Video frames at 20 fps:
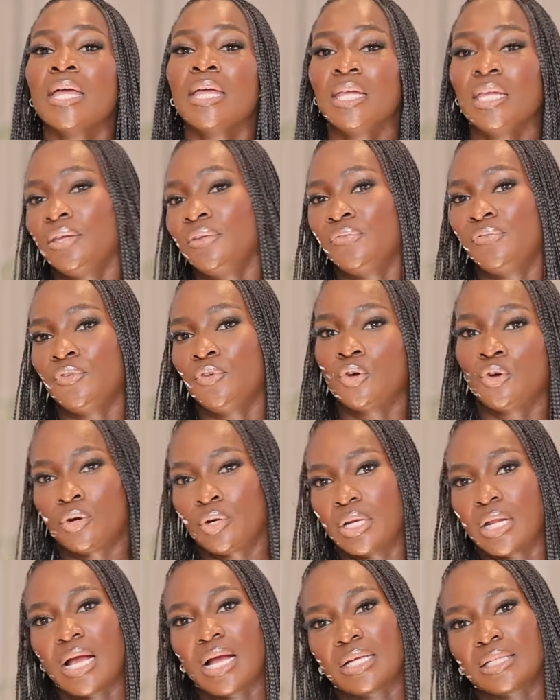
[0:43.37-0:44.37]
If you're
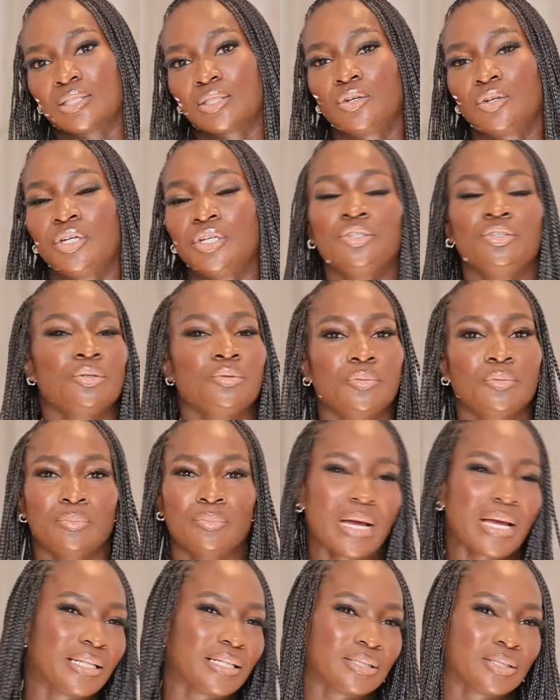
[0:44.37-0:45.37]
in that category, you
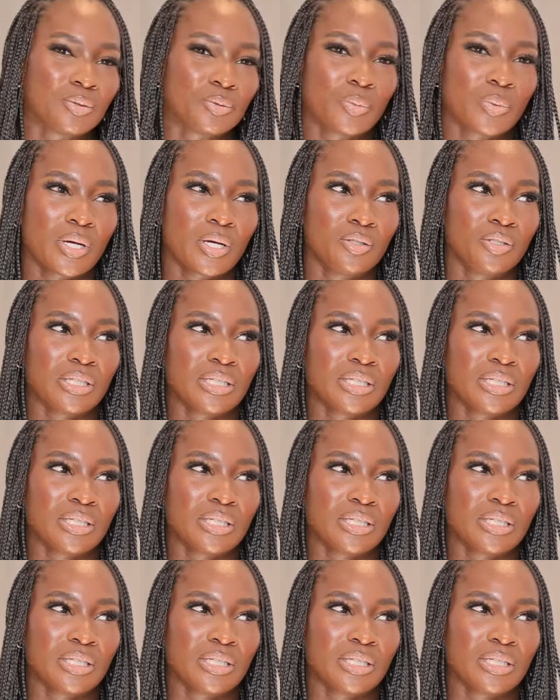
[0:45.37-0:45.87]
might as well,